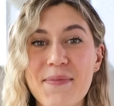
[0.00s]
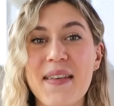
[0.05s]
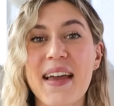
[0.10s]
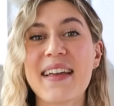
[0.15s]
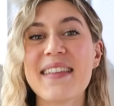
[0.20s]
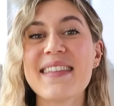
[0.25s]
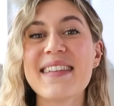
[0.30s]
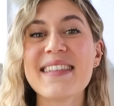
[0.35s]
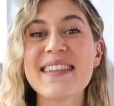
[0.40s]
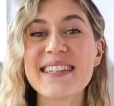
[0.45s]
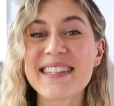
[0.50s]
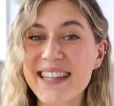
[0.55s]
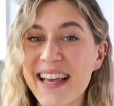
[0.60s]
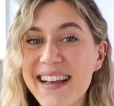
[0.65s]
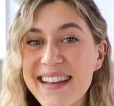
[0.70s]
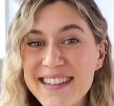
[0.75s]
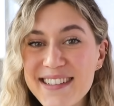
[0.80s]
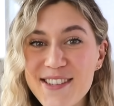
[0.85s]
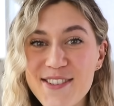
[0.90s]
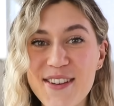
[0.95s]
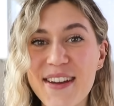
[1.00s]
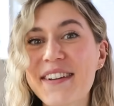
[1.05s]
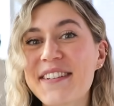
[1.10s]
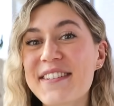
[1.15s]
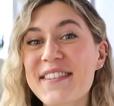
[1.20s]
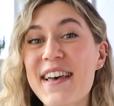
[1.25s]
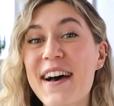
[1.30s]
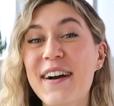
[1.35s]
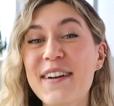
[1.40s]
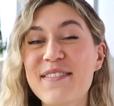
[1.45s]
And then the second stretch
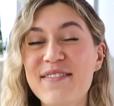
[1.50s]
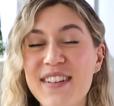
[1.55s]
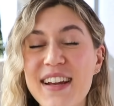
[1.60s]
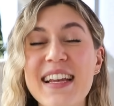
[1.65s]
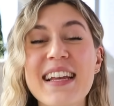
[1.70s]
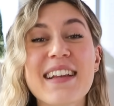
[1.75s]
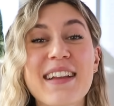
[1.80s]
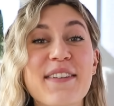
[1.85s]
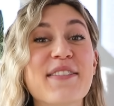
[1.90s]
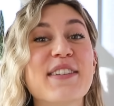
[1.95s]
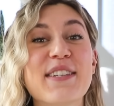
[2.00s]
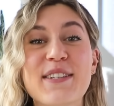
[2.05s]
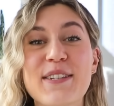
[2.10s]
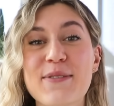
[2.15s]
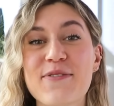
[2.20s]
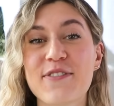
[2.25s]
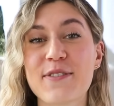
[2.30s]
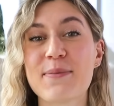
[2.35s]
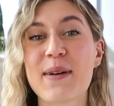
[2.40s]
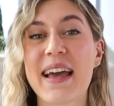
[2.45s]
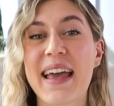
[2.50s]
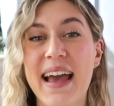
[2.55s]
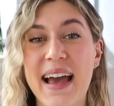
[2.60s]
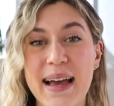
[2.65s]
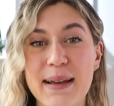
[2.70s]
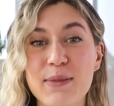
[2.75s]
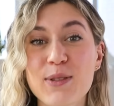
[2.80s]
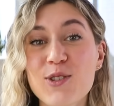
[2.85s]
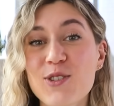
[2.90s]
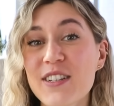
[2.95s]
that I really love to do for my
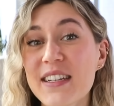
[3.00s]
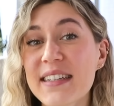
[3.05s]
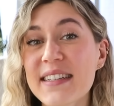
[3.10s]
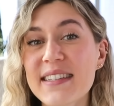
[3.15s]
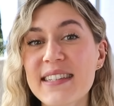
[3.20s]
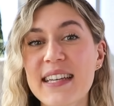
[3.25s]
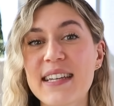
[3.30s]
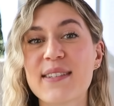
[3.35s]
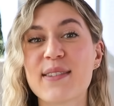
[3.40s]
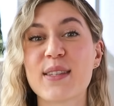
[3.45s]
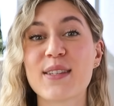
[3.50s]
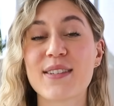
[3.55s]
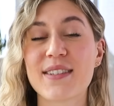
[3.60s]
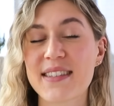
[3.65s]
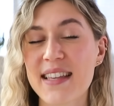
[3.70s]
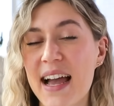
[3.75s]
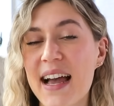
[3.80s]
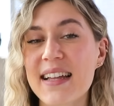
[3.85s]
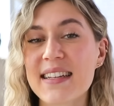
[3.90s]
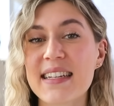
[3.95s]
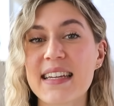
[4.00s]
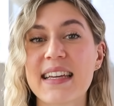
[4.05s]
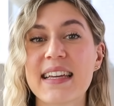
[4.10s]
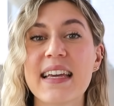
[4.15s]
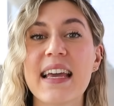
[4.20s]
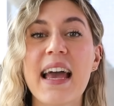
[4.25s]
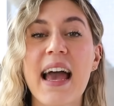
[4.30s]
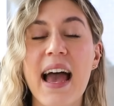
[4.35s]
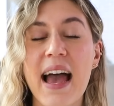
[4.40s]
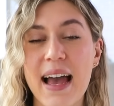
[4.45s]
hamstrings is the standing
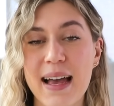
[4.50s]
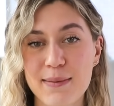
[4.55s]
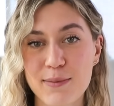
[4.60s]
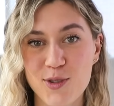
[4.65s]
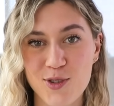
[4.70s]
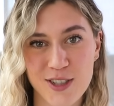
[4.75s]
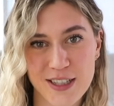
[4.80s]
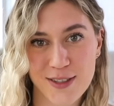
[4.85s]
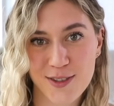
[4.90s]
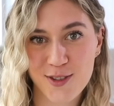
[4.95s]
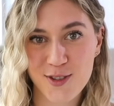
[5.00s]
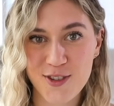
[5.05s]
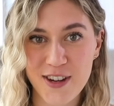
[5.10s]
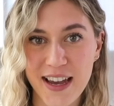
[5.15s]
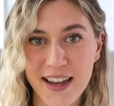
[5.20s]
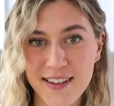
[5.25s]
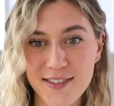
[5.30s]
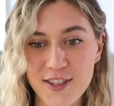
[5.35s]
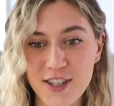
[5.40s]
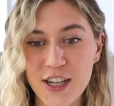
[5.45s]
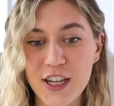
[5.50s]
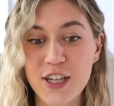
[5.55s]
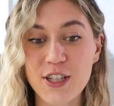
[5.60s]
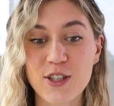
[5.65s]
hamstring stretch.